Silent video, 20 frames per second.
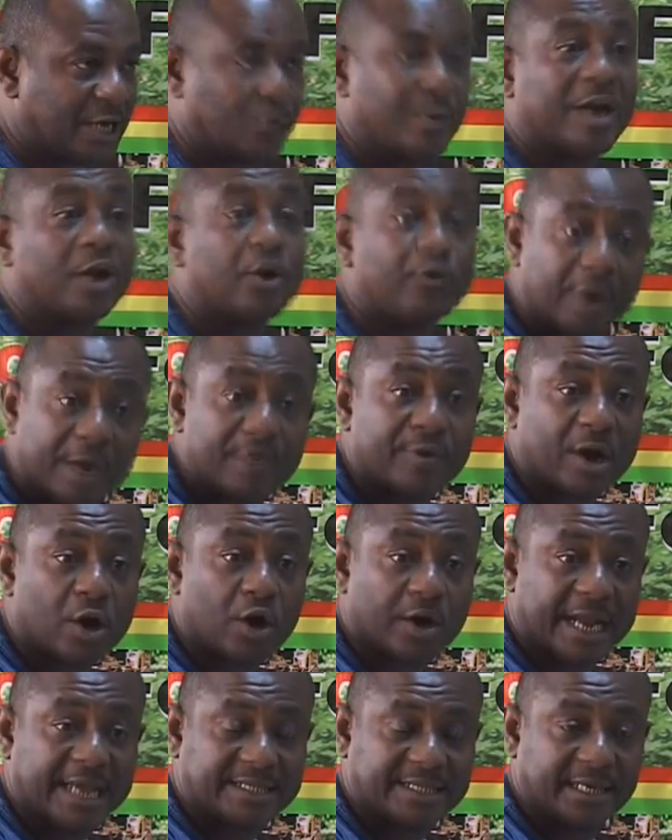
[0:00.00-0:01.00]
we are not
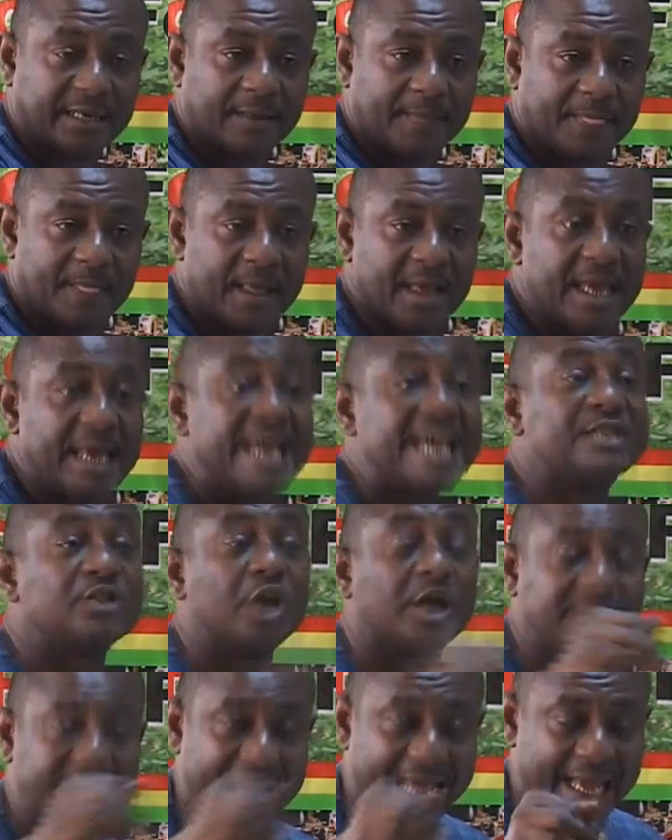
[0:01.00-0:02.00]
recognizing, is
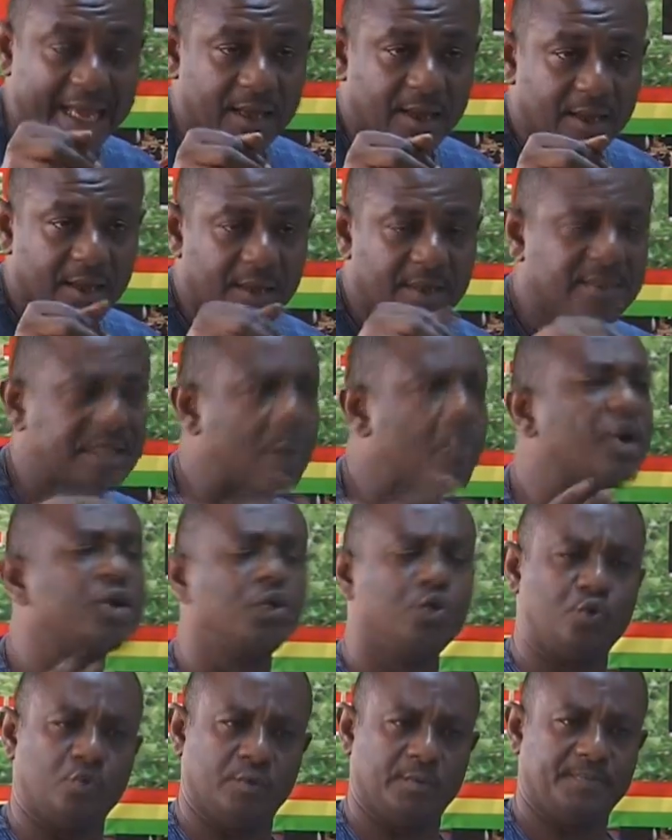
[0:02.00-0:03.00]
not there, then what
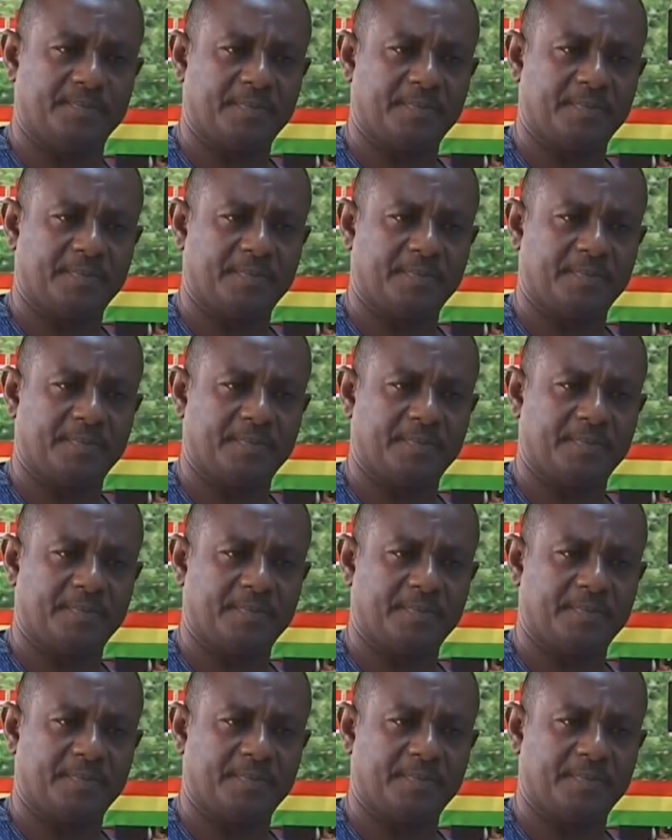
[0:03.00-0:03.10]
do?